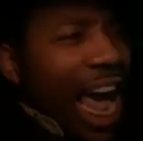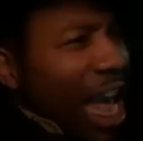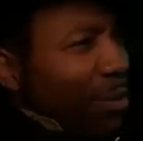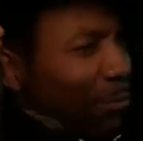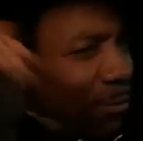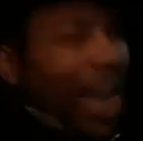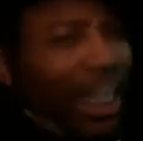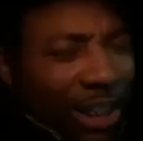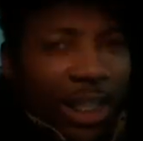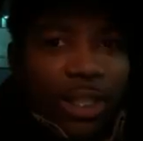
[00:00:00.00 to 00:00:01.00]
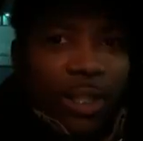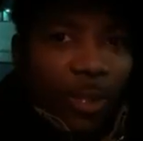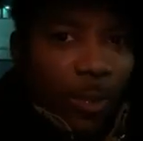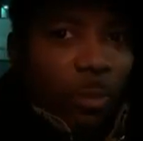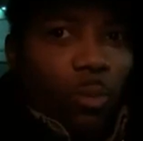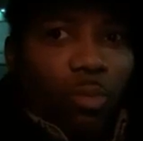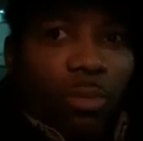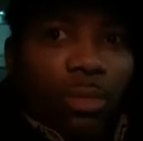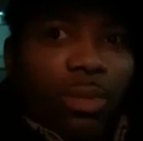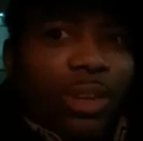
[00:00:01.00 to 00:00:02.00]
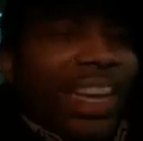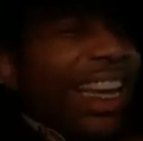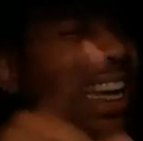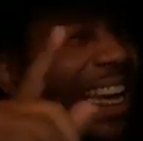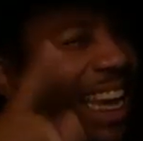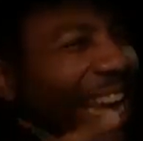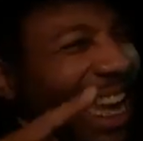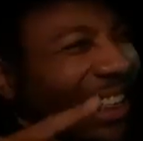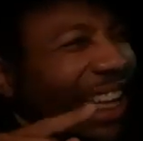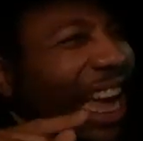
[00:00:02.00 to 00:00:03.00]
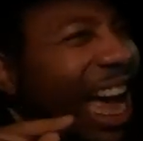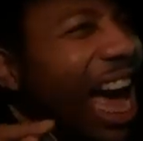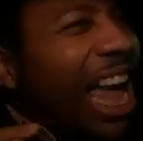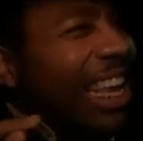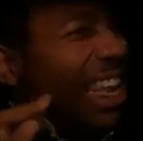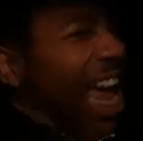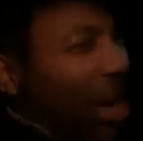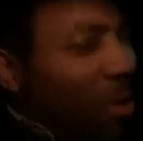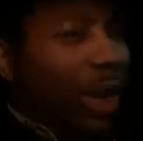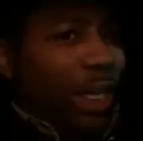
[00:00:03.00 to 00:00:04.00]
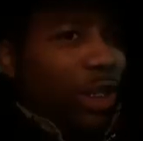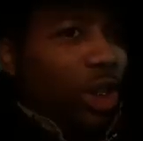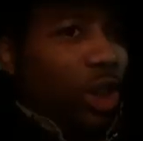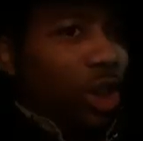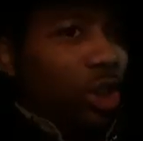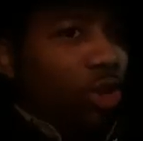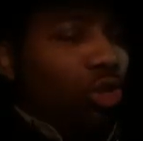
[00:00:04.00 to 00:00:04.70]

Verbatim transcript: and visions is a language